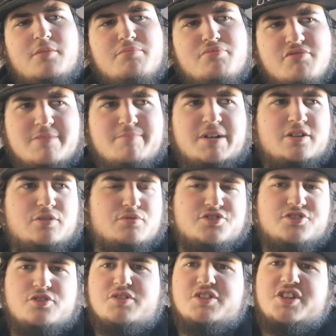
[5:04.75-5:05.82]
Brie Bella
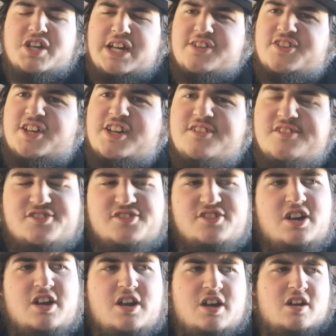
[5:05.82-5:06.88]
was doing the yes kicks,
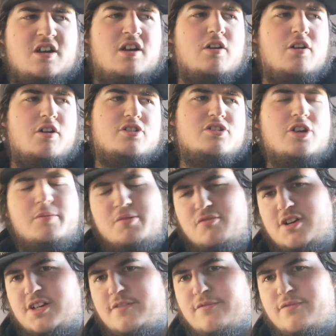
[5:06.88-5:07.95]

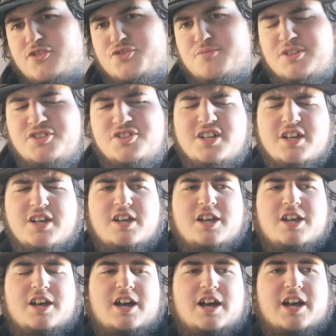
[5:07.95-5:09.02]
copyright infringement,
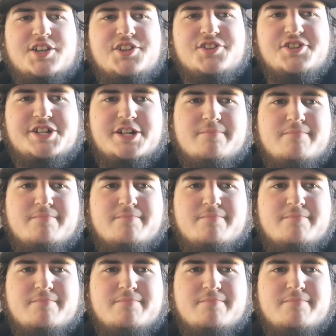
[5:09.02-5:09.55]
and